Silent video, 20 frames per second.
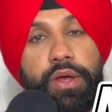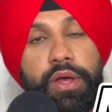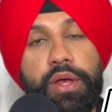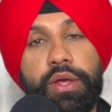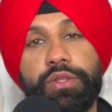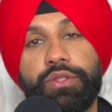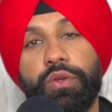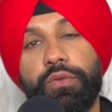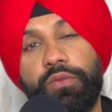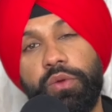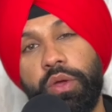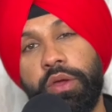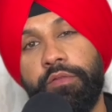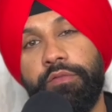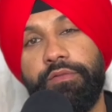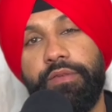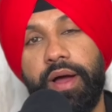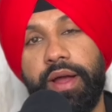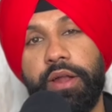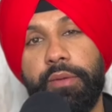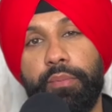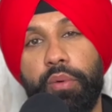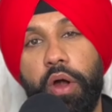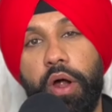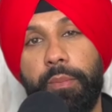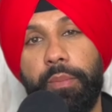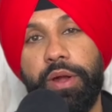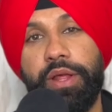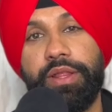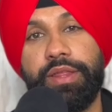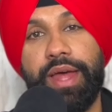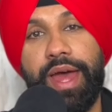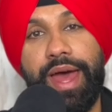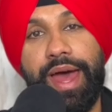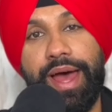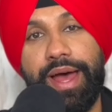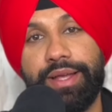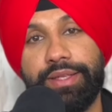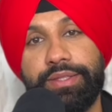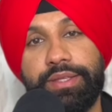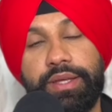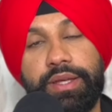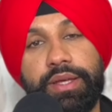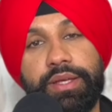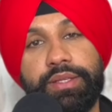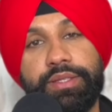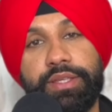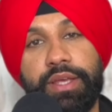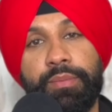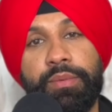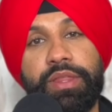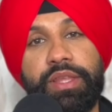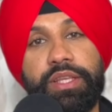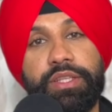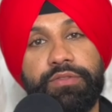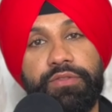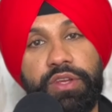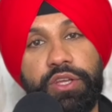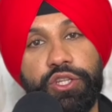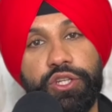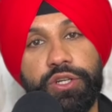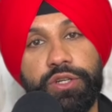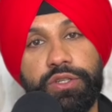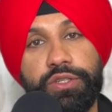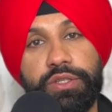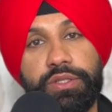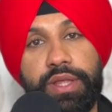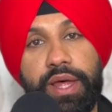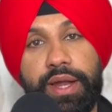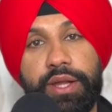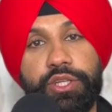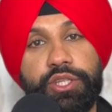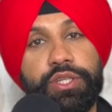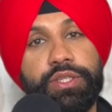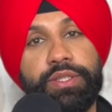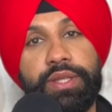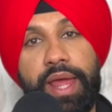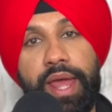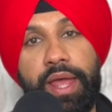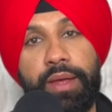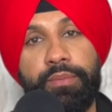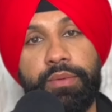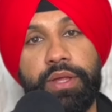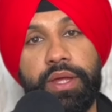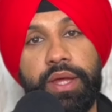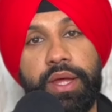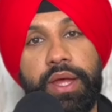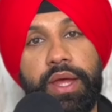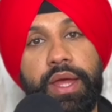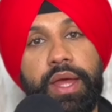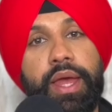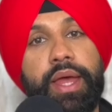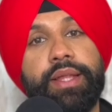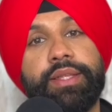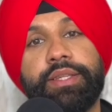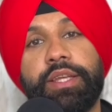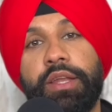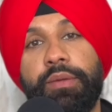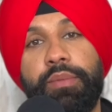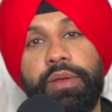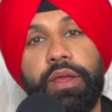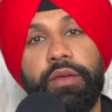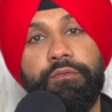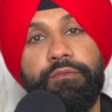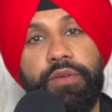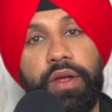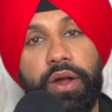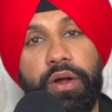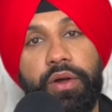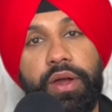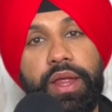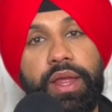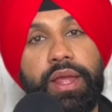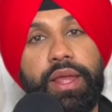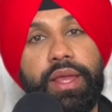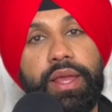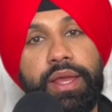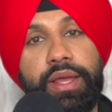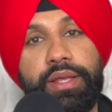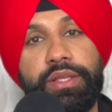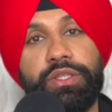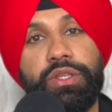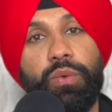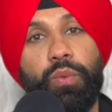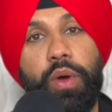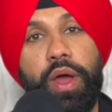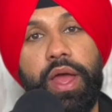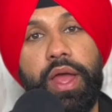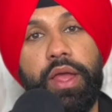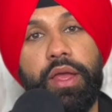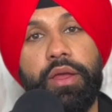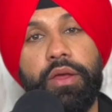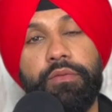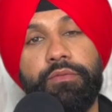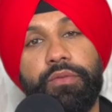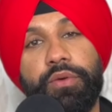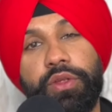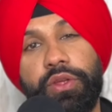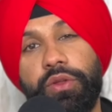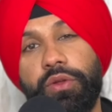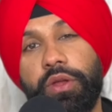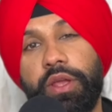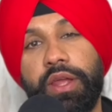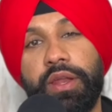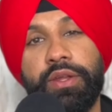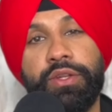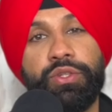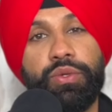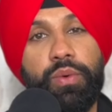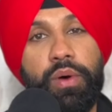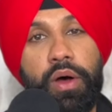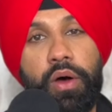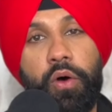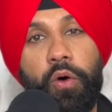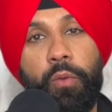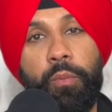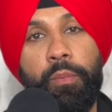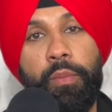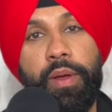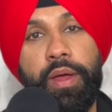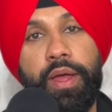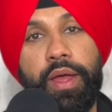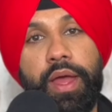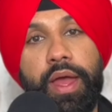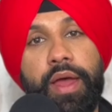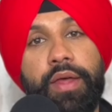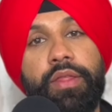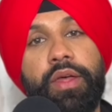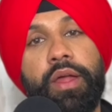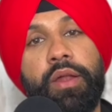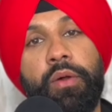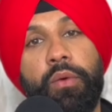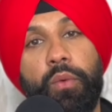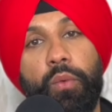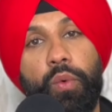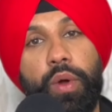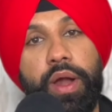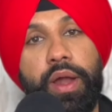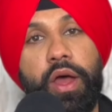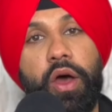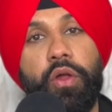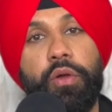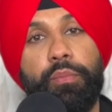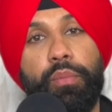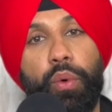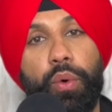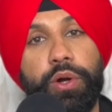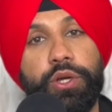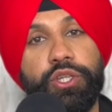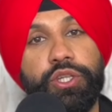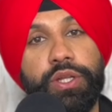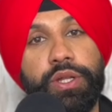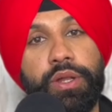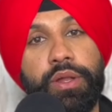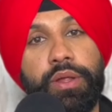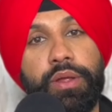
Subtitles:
So if you can find a property that has some of these features that I just named, it's going to be a very easy way for you to get into a home and then rent out a portion.